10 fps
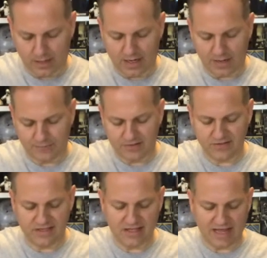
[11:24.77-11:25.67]
Um, to
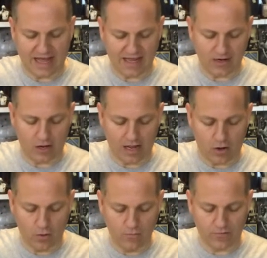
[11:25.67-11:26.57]
see that
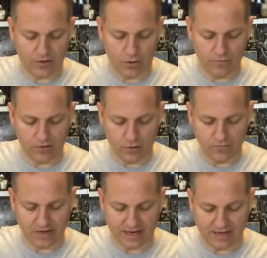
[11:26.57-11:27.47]
over and over and
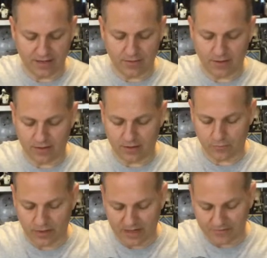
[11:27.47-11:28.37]
over again, it, you know,
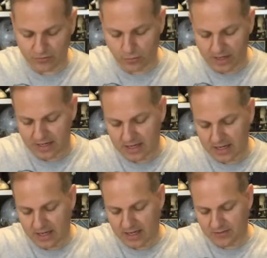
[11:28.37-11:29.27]
week after week,
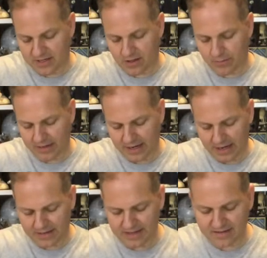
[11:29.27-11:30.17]
I was thinking, oh my
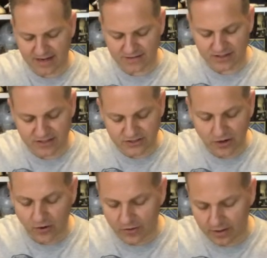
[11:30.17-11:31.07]
God, these guys are going to
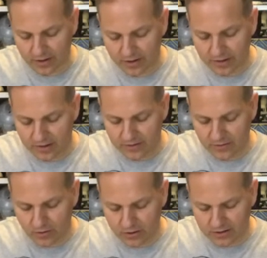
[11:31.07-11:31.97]
turn.
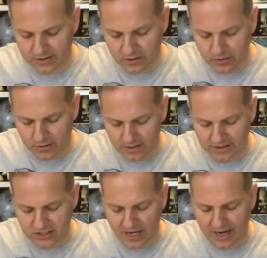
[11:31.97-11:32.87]
They're all going to turn on
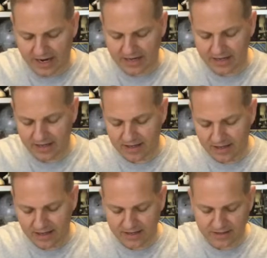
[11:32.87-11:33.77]
the Jedi.
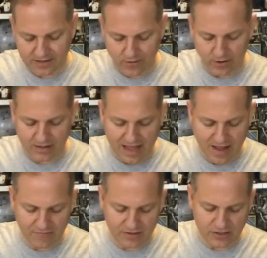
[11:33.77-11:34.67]
And yet they're all
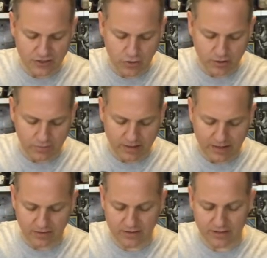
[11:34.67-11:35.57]
laughing and joking
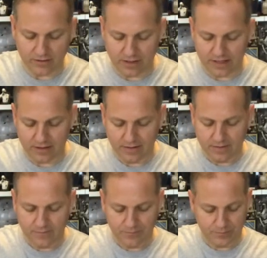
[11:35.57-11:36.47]
around, and they're like,
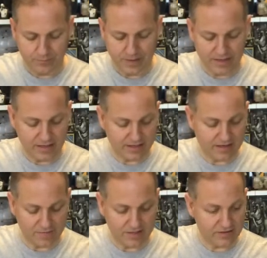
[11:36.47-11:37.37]
being like
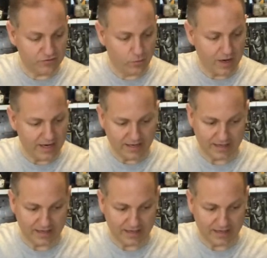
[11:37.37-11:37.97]
everything's great.